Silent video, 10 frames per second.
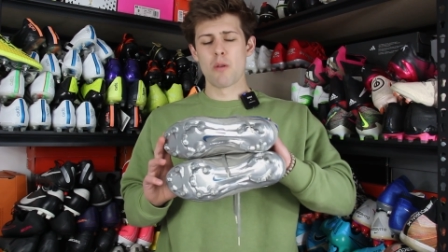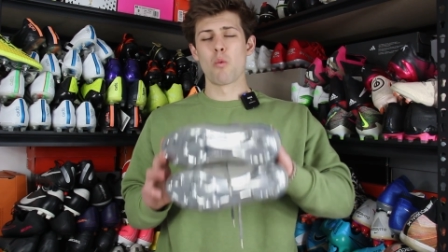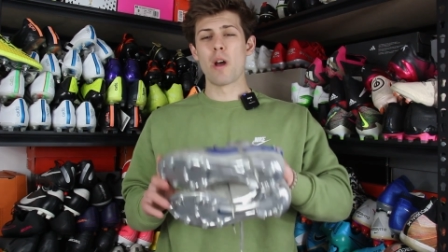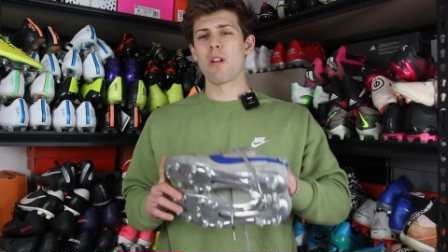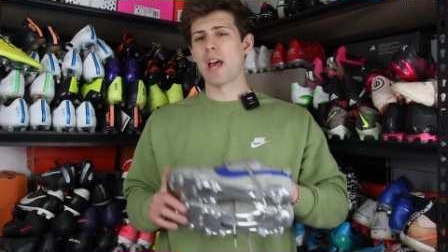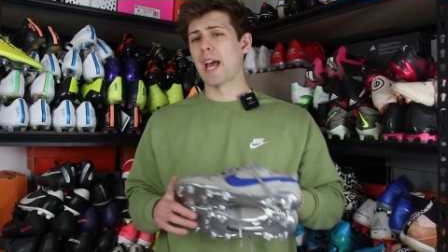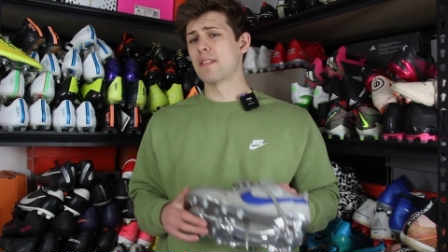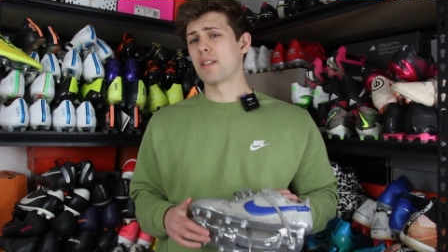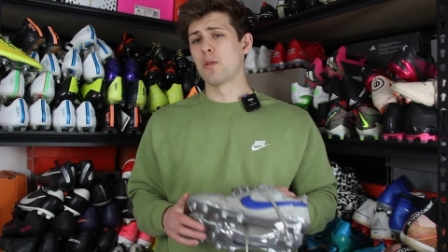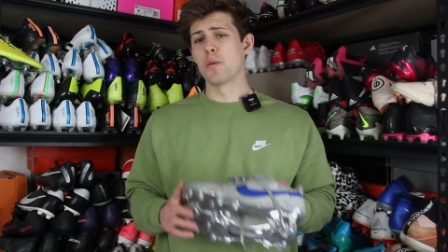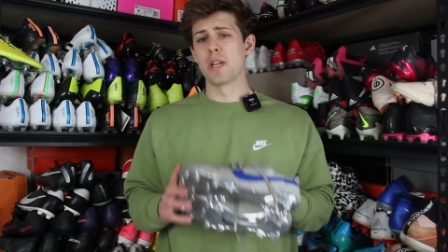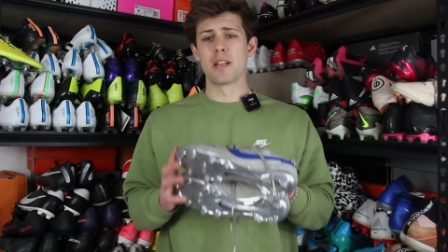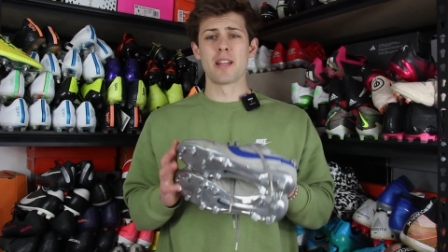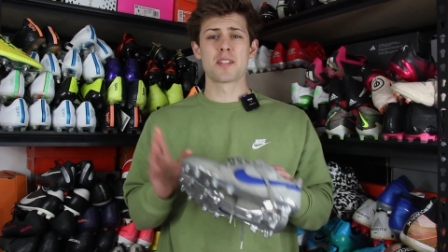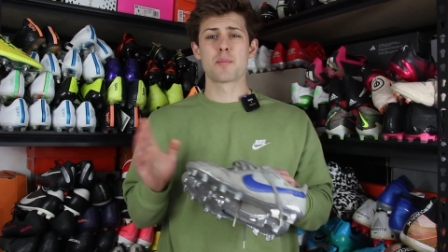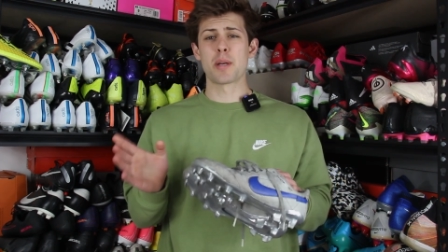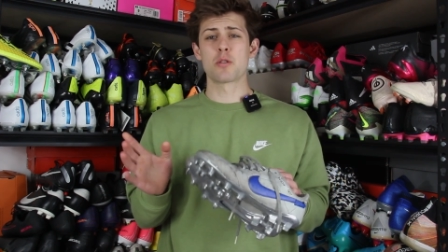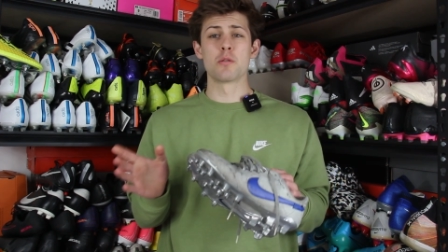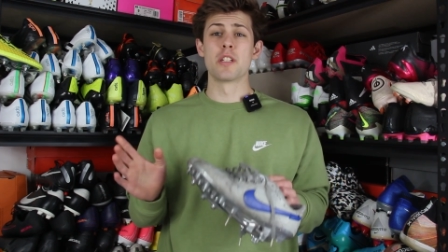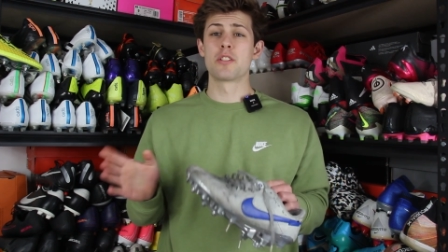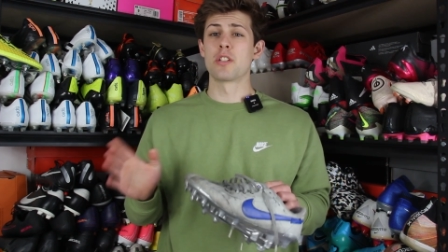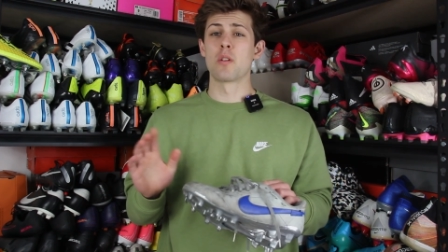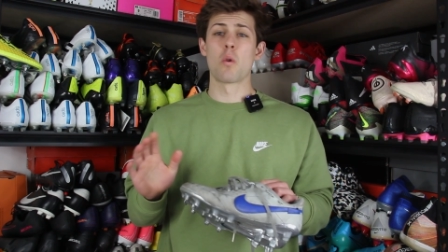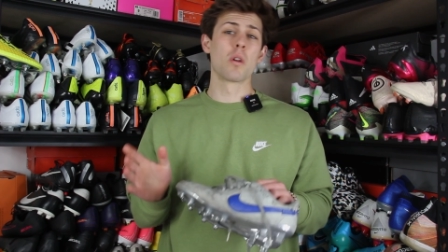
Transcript: well executed special edition